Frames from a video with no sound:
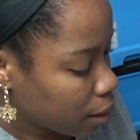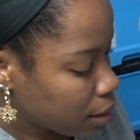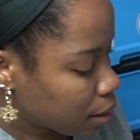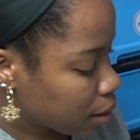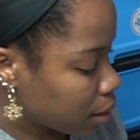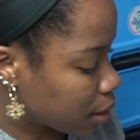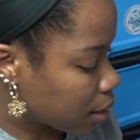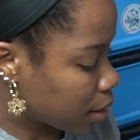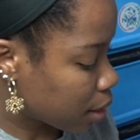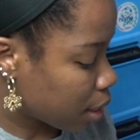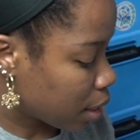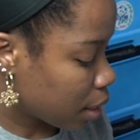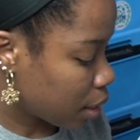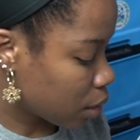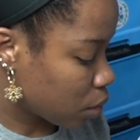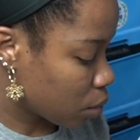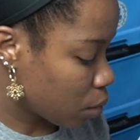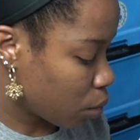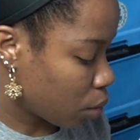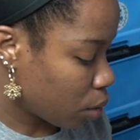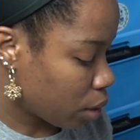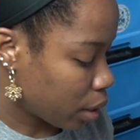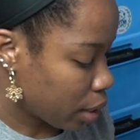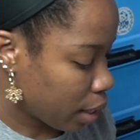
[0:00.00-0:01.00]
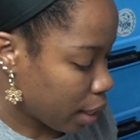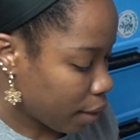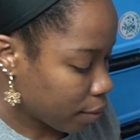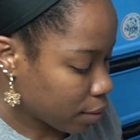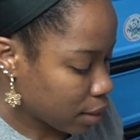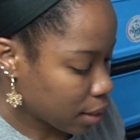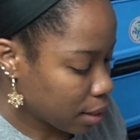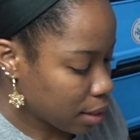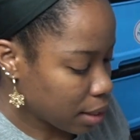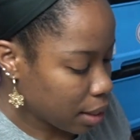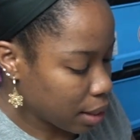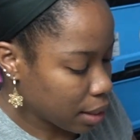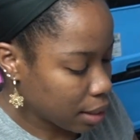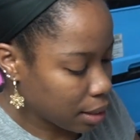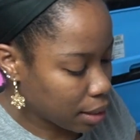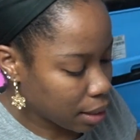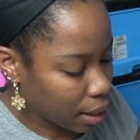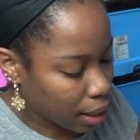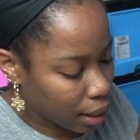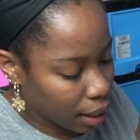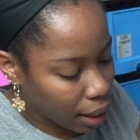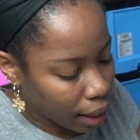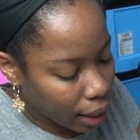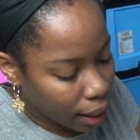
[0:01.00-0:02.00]
To turn it on, you have to turn it
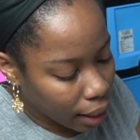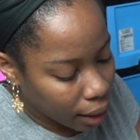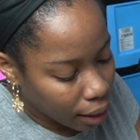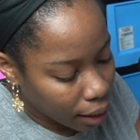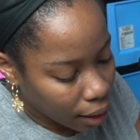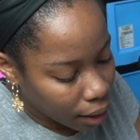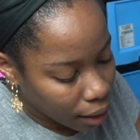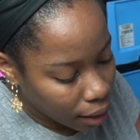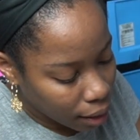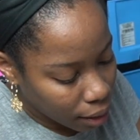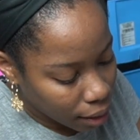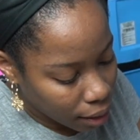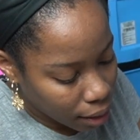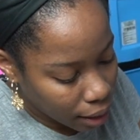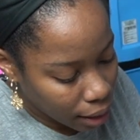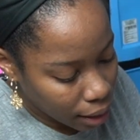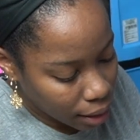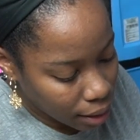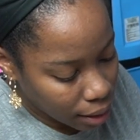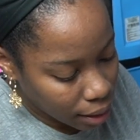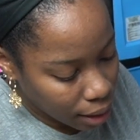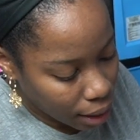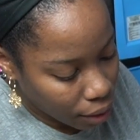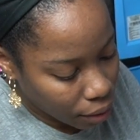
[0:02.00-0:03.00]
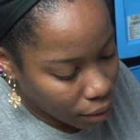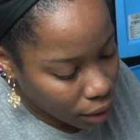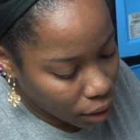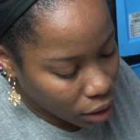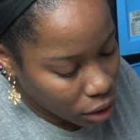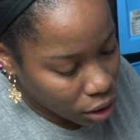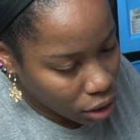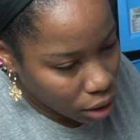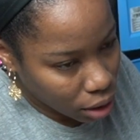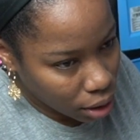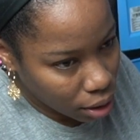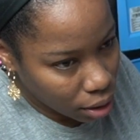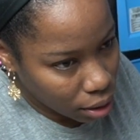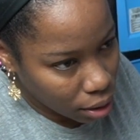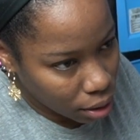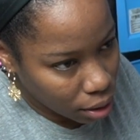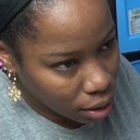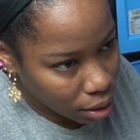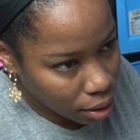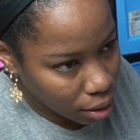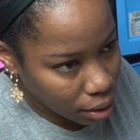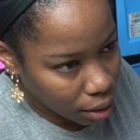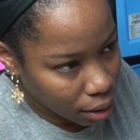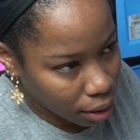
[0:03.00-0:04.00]
in this direction.
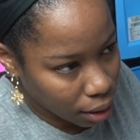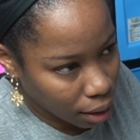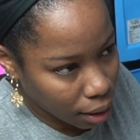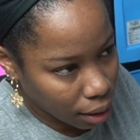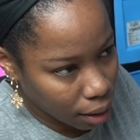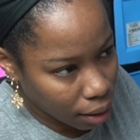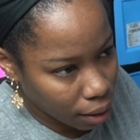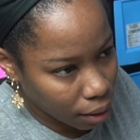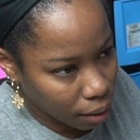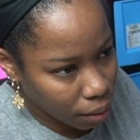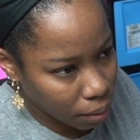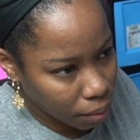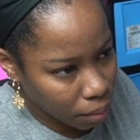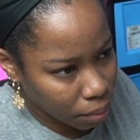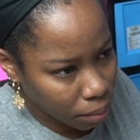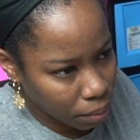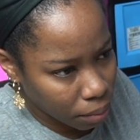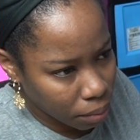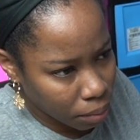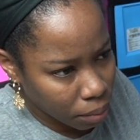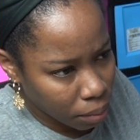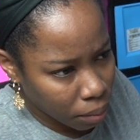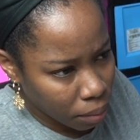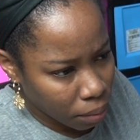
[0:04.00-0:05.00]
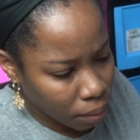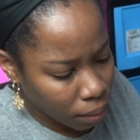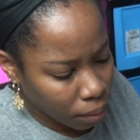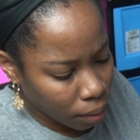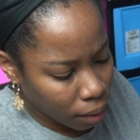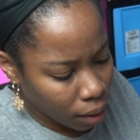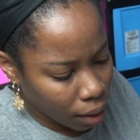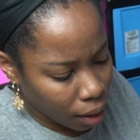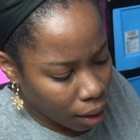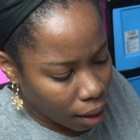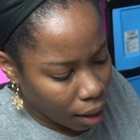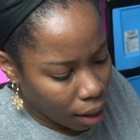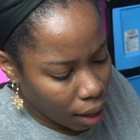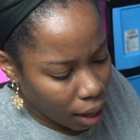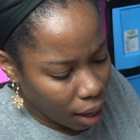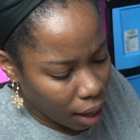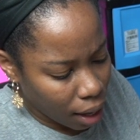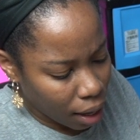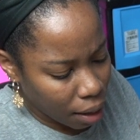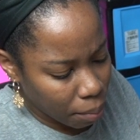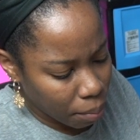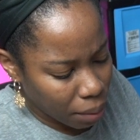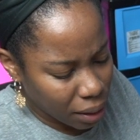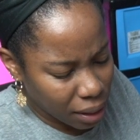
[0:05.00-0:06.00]
Yeah.
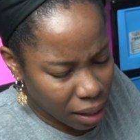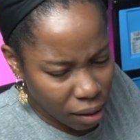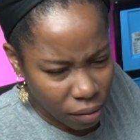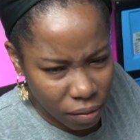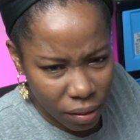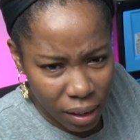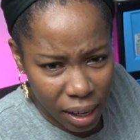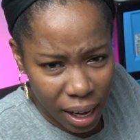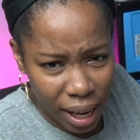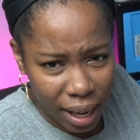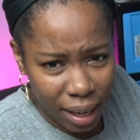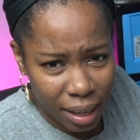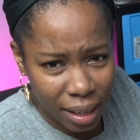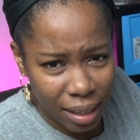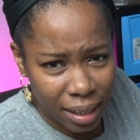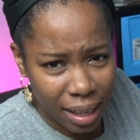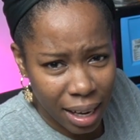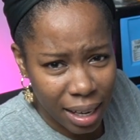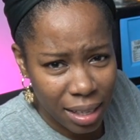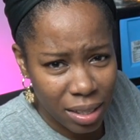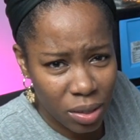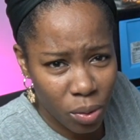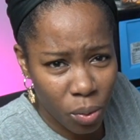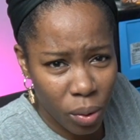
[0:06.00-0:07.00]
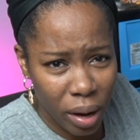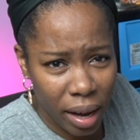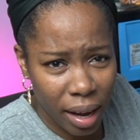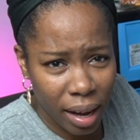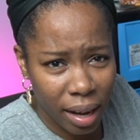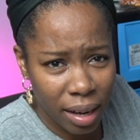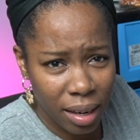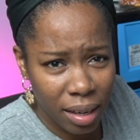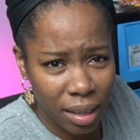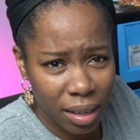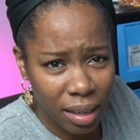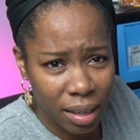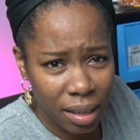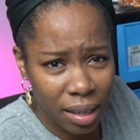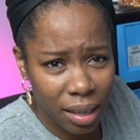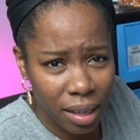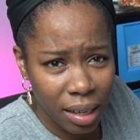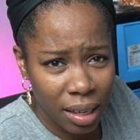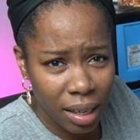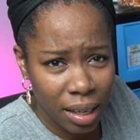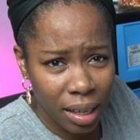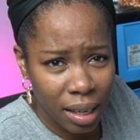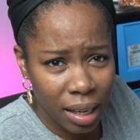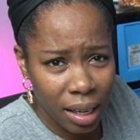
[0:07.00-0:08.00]
But I feel like that's weird.
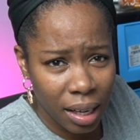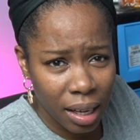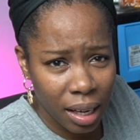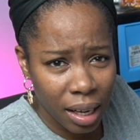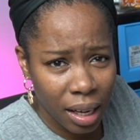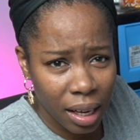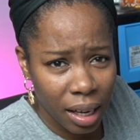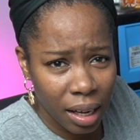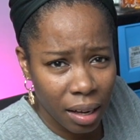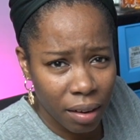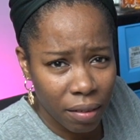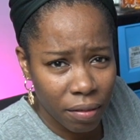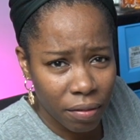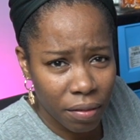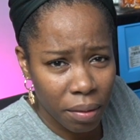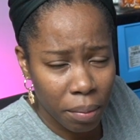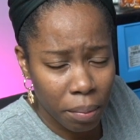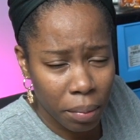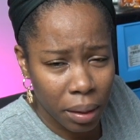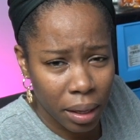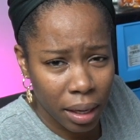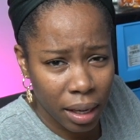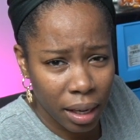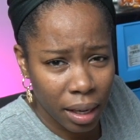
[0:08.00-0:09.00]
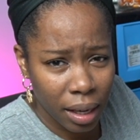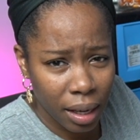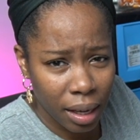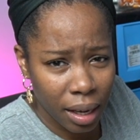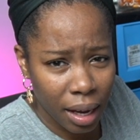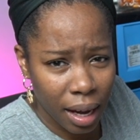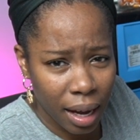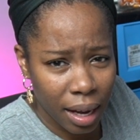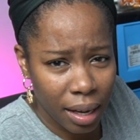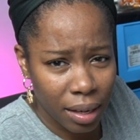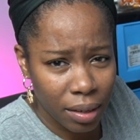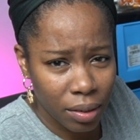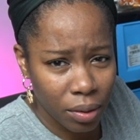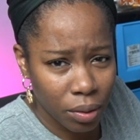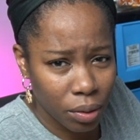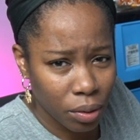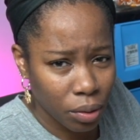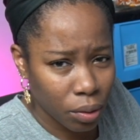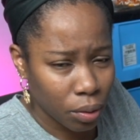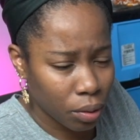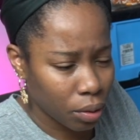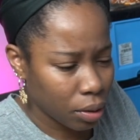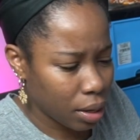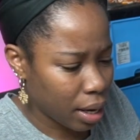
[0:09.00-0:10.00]
For me, I don't
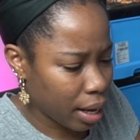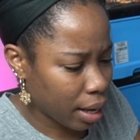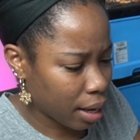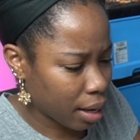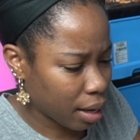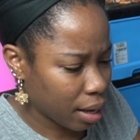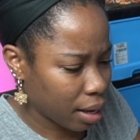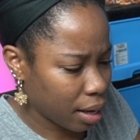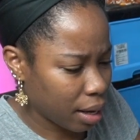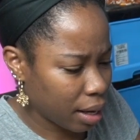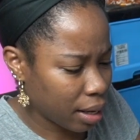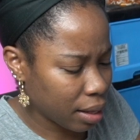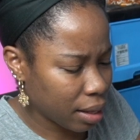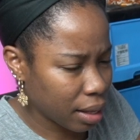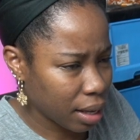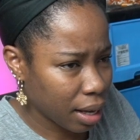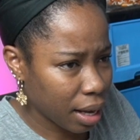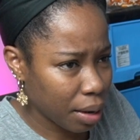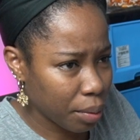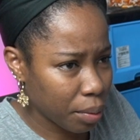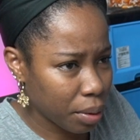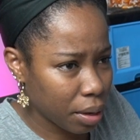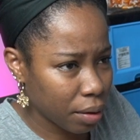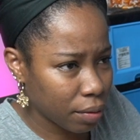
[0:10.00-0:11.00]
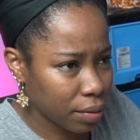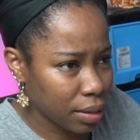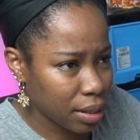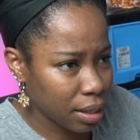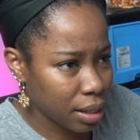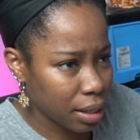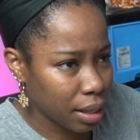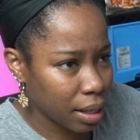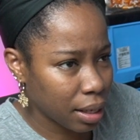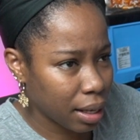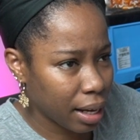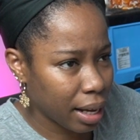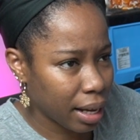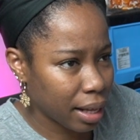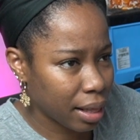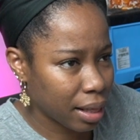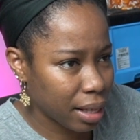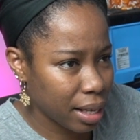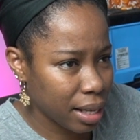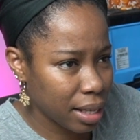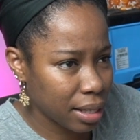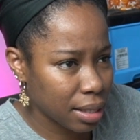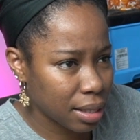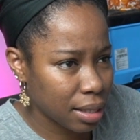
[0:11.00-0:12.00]
know. Like, I think I would have turned it like
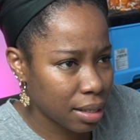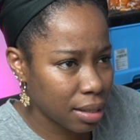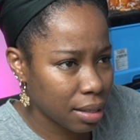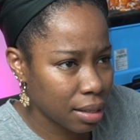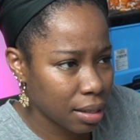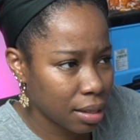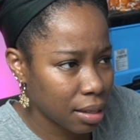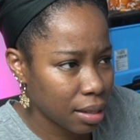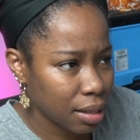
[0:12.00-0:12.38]
this.